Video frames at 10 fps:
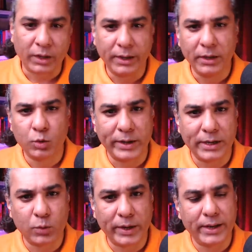In
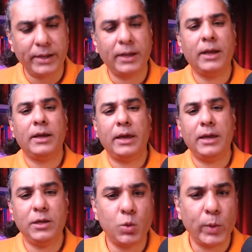2020, a
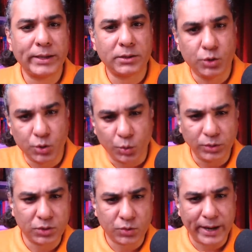US
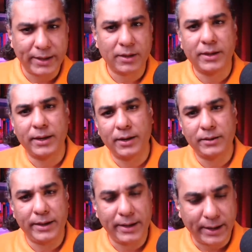drone strike killed
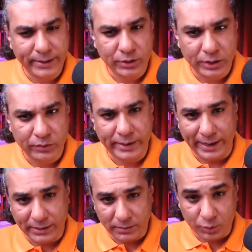the Iranian general
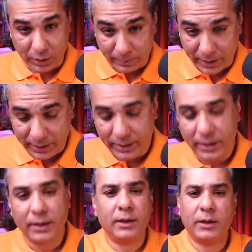Qasem Soleimani,
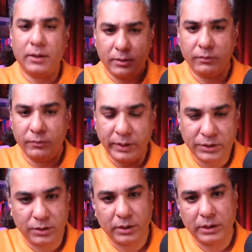
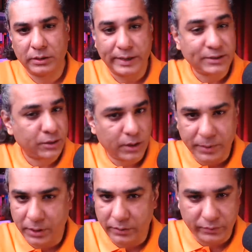which uh, ratcheted, up,
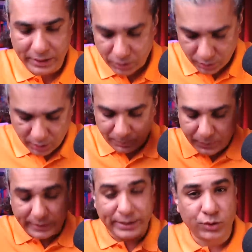uh, ratcheted up the
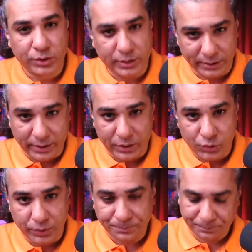tensions in the
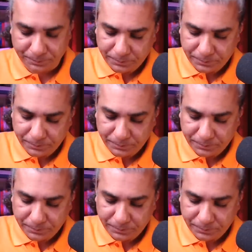region.